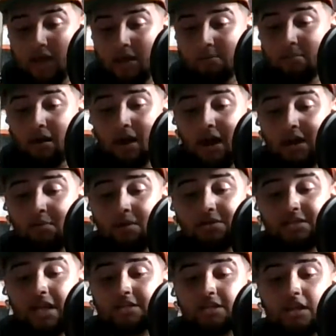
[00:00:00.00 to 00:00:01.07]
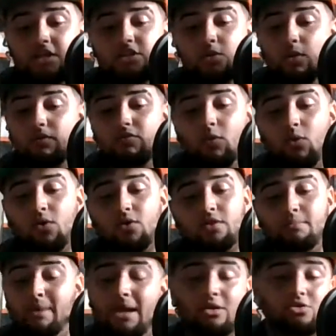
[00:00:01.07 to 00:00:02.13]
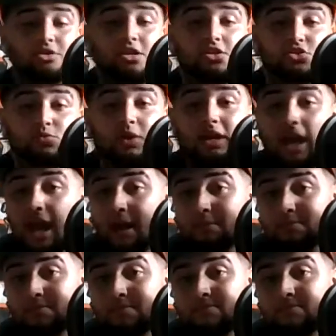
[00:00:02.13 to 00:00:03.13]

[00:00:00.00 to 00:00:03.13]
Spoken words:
But anyways, that's going to do it for the Bengals-Steelers recap.